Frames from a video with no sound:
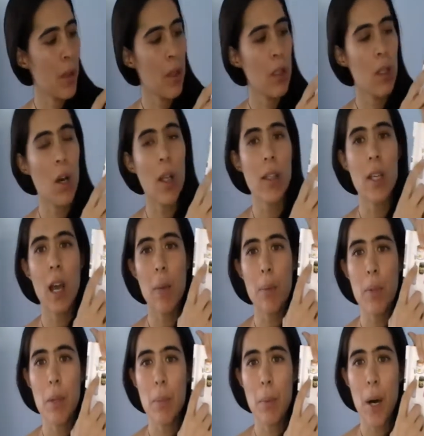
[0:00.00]
So on top
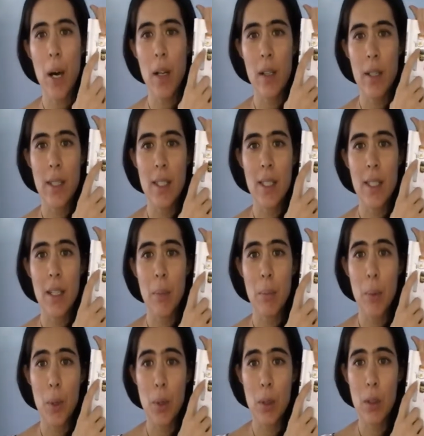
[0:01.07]
of the bottle is the
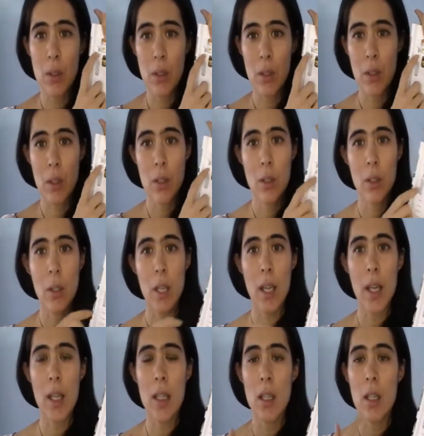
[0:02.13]
nipple,
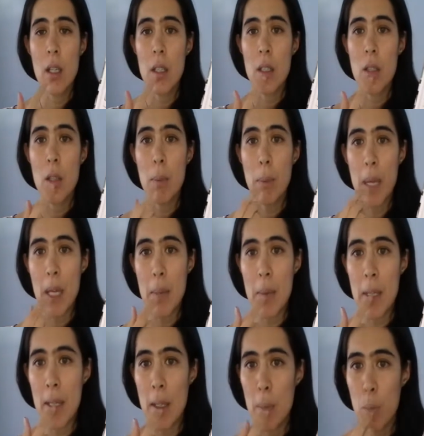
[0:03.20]
okay? So the
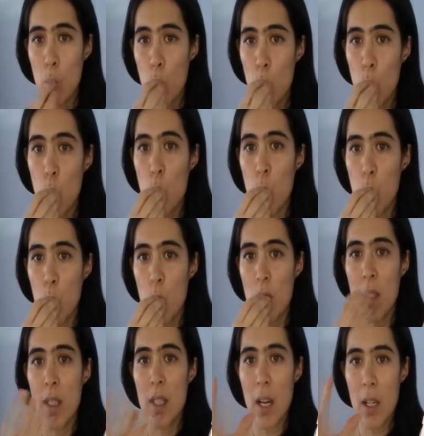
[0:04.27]
baby
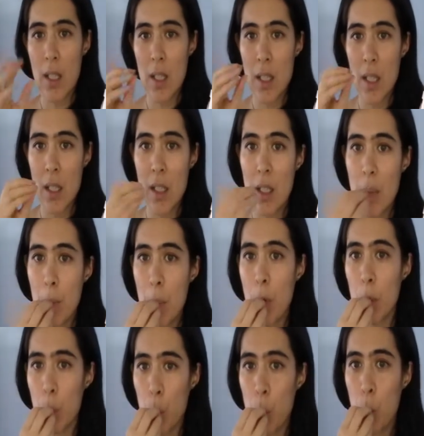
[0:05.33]
sucks the
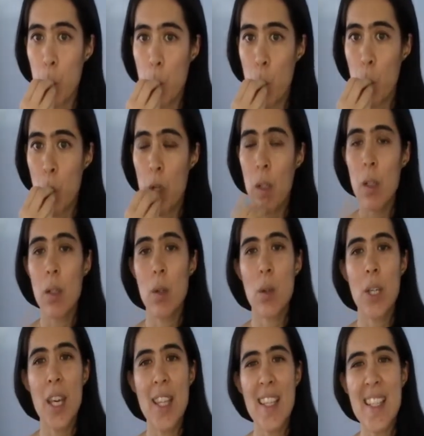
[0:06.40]
nipple,
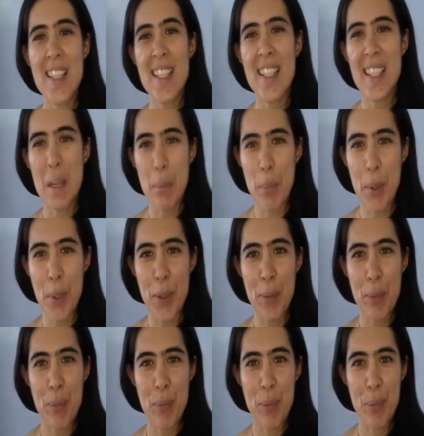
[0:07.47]
okay? That's a nipple,
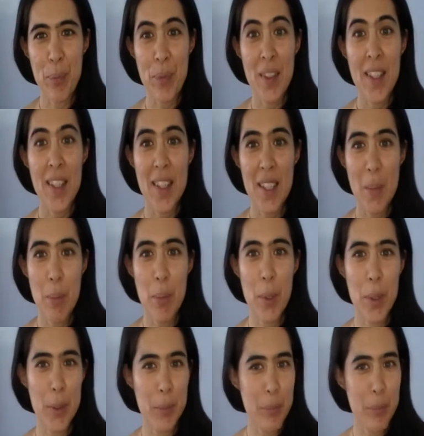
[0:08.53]
nipple.